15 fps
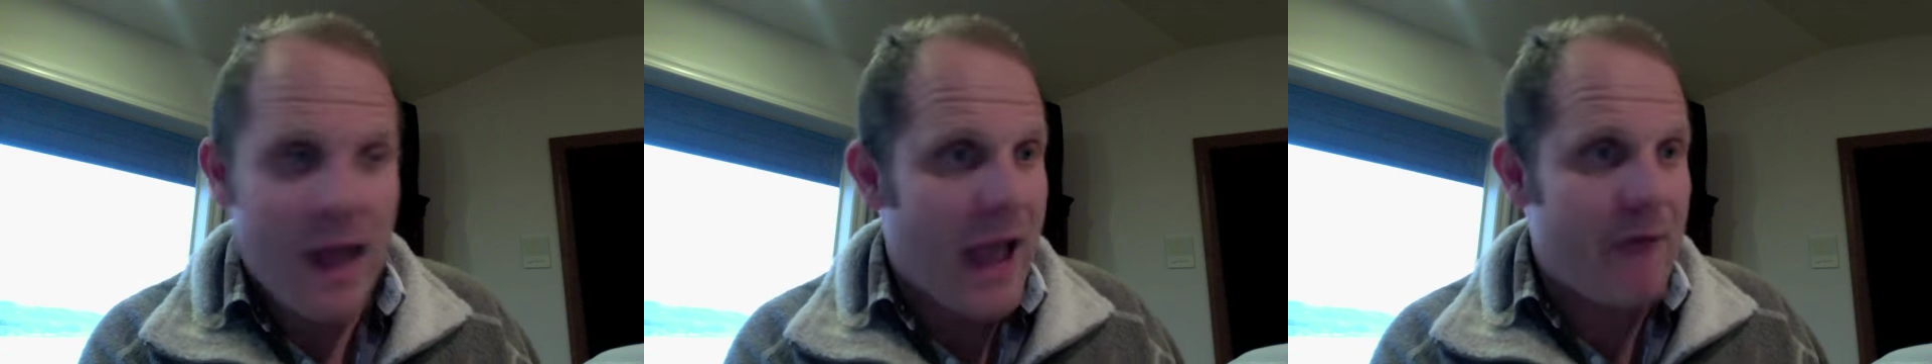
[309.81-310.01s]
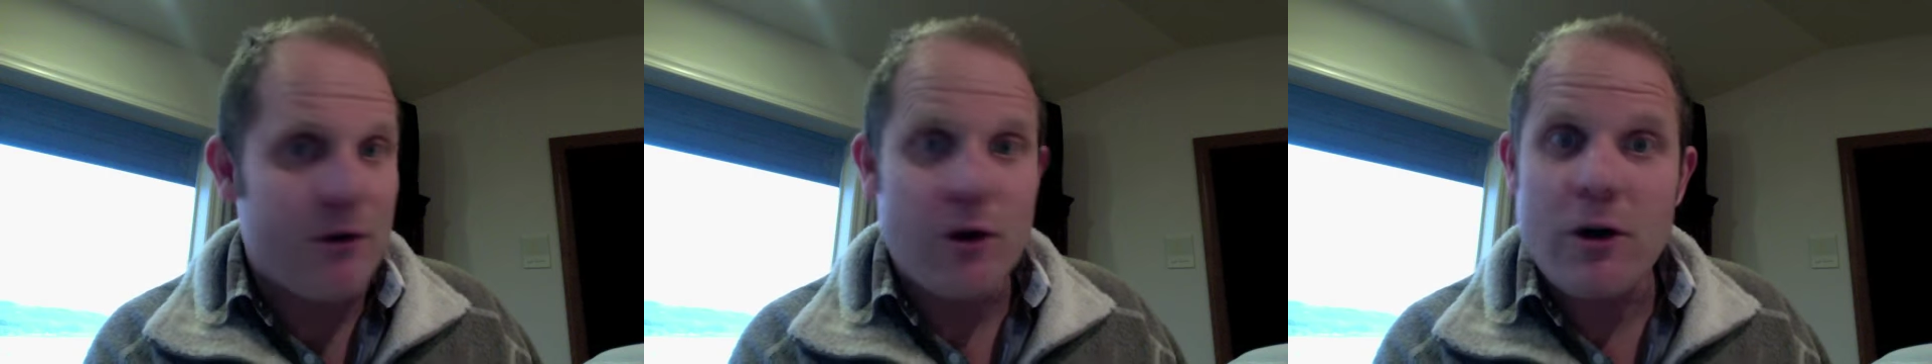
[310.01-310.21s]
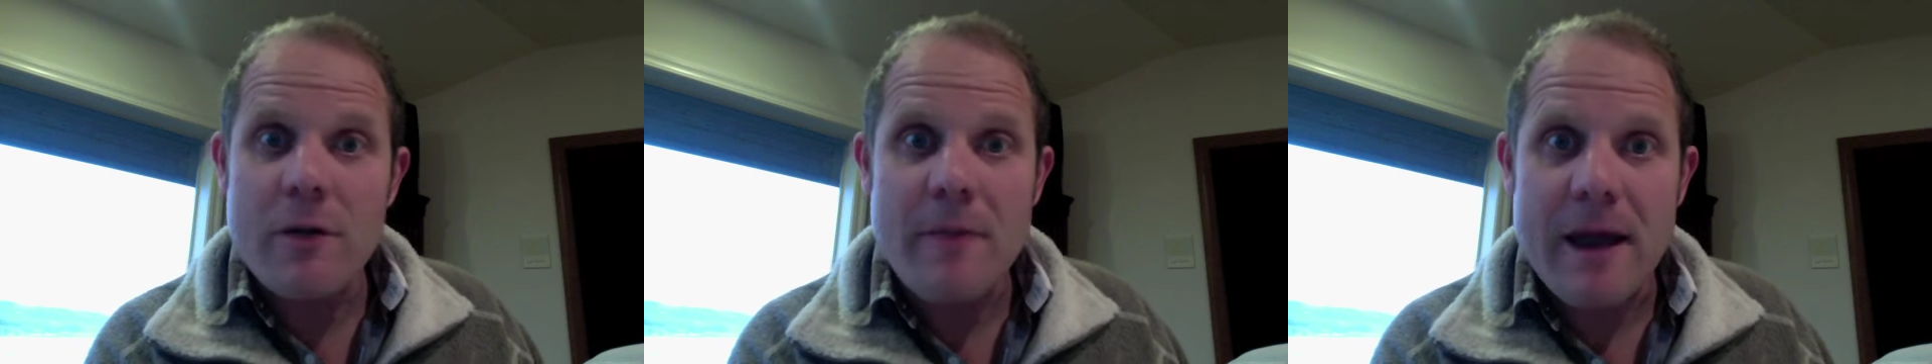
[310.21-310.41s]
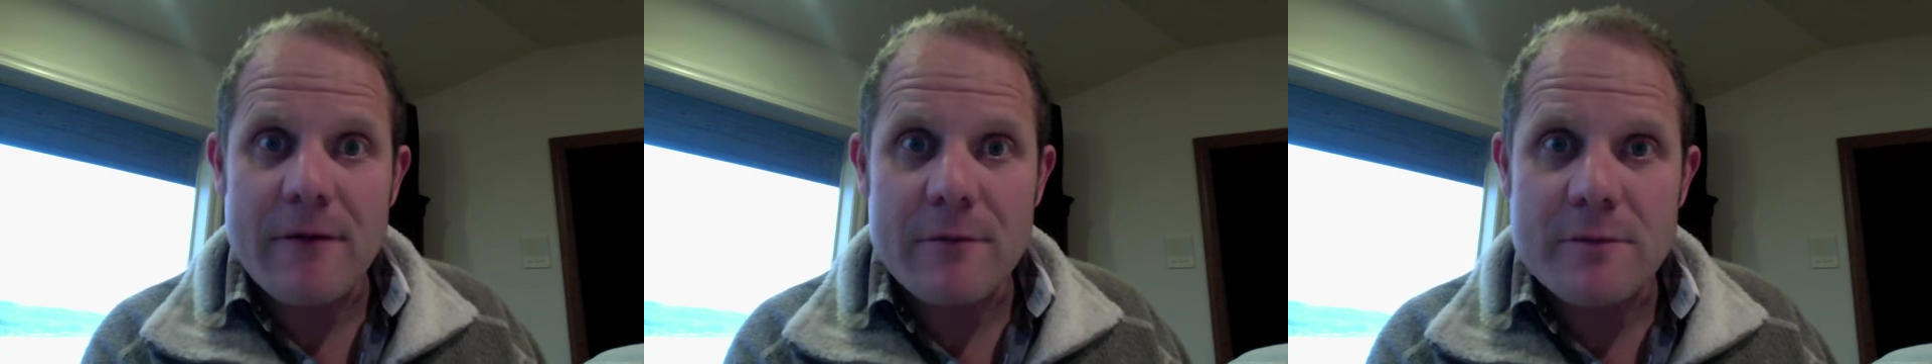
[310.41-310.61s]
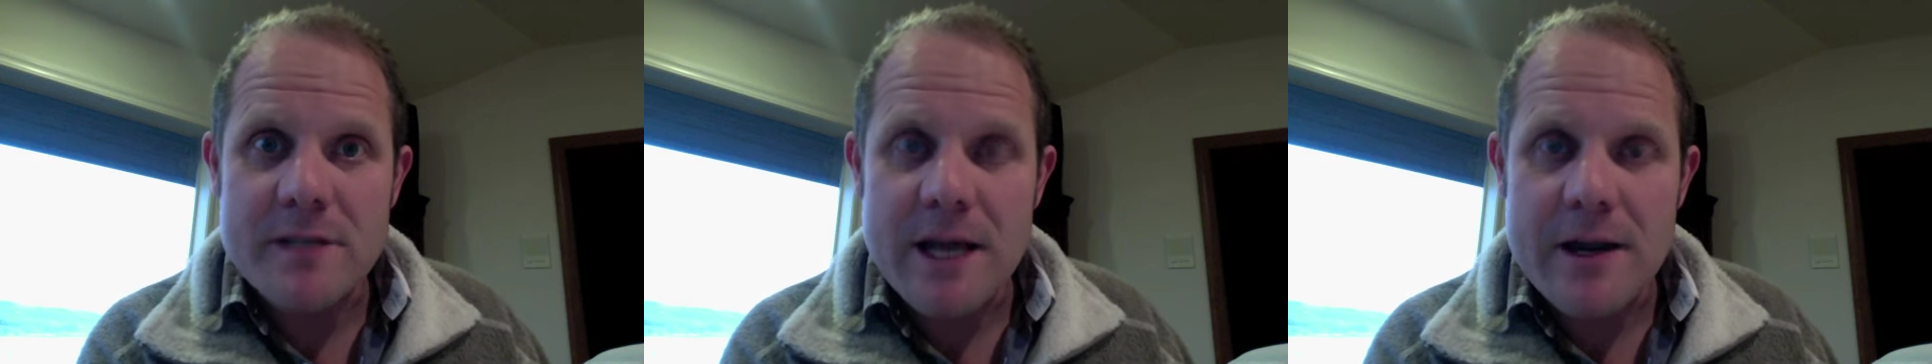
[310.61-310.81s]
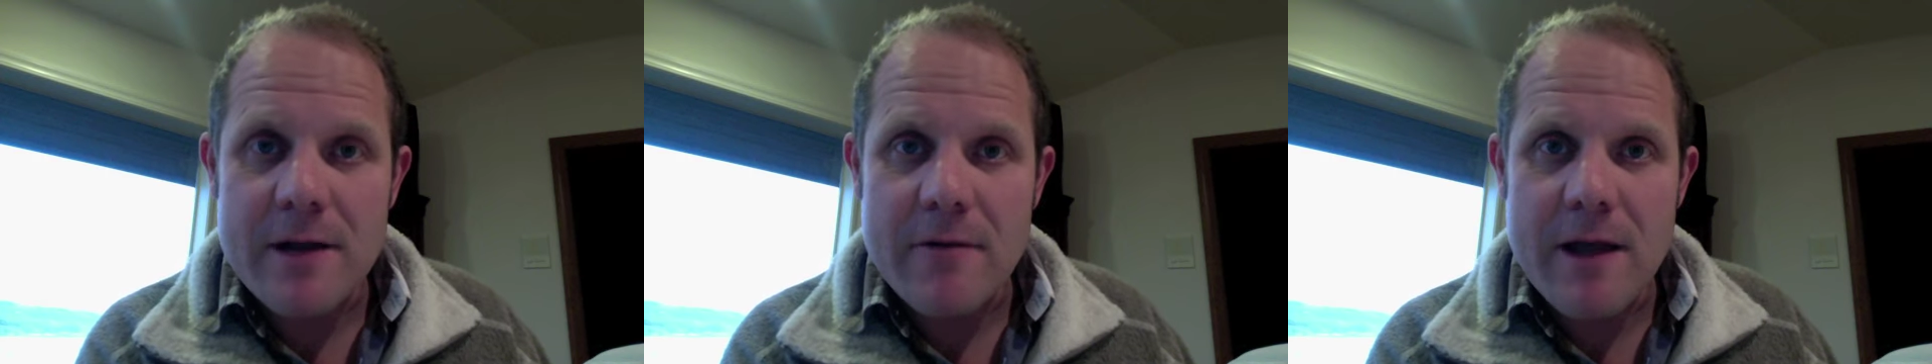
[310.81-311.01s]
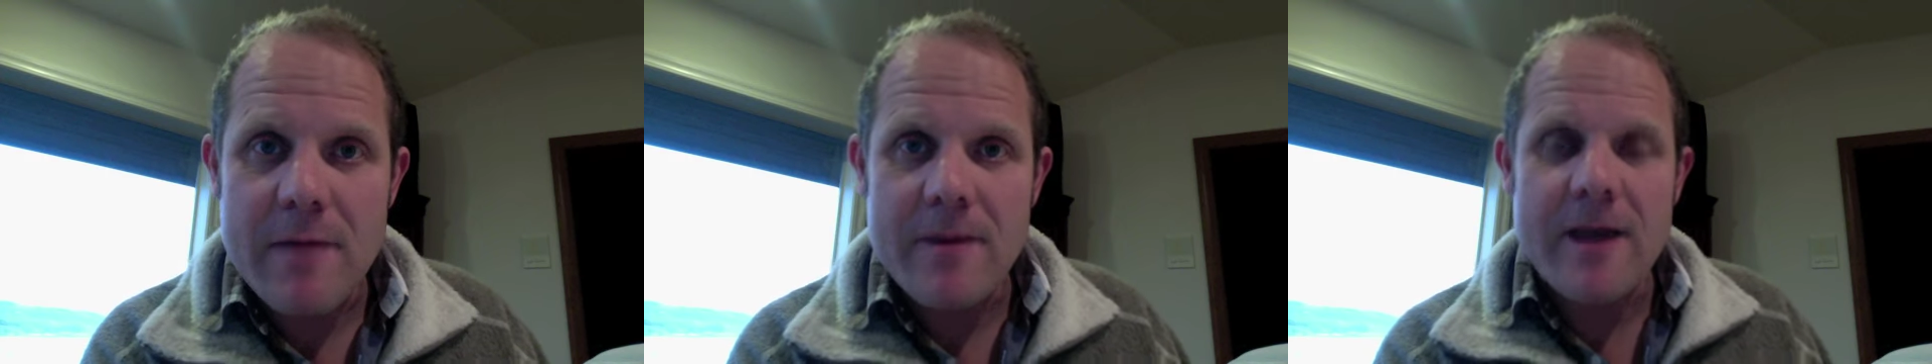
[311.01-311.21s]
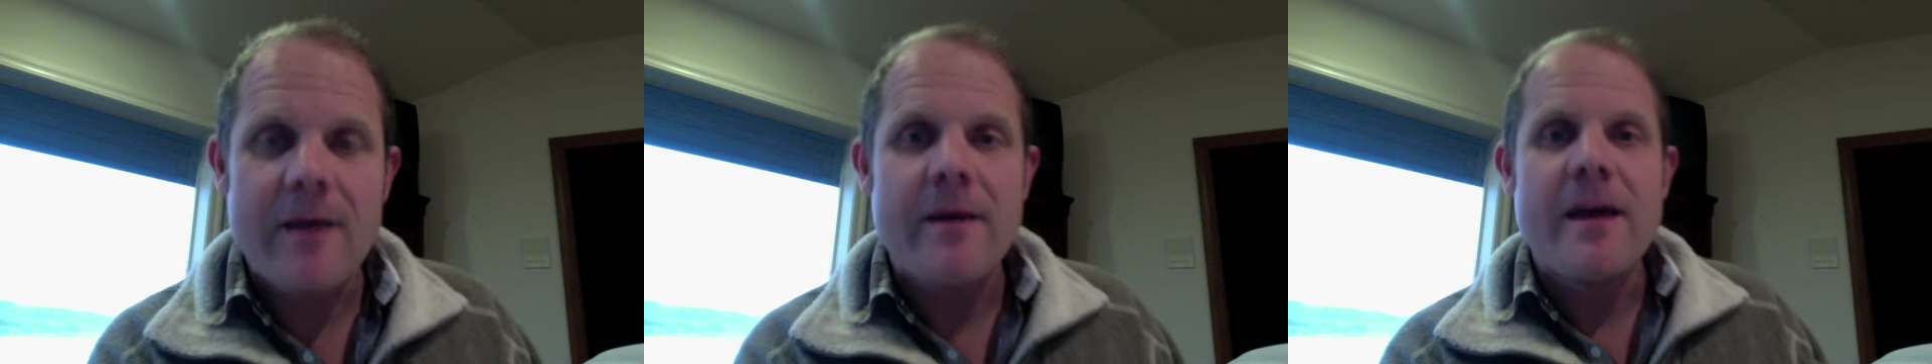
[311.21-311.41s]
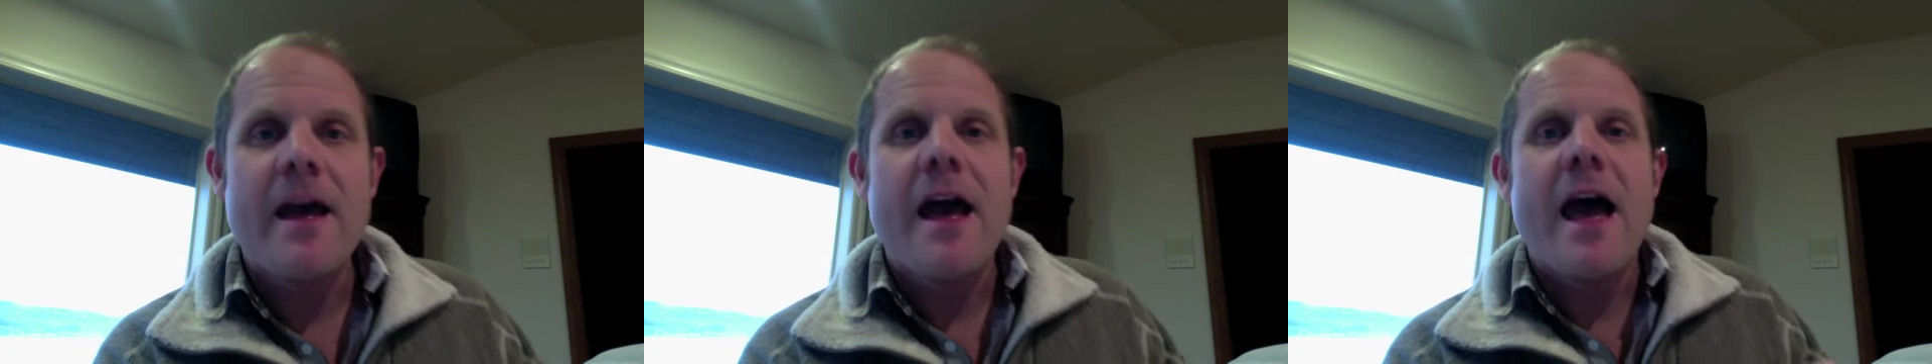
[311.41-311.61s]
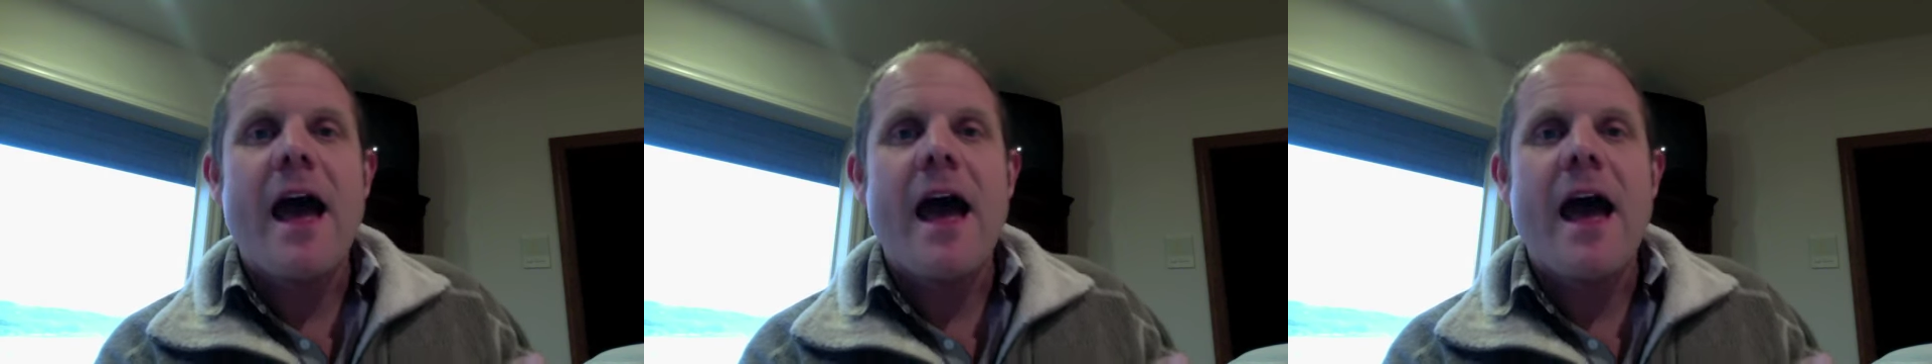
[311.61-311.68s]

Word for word: I haven't heard about it from Saudi Arabia.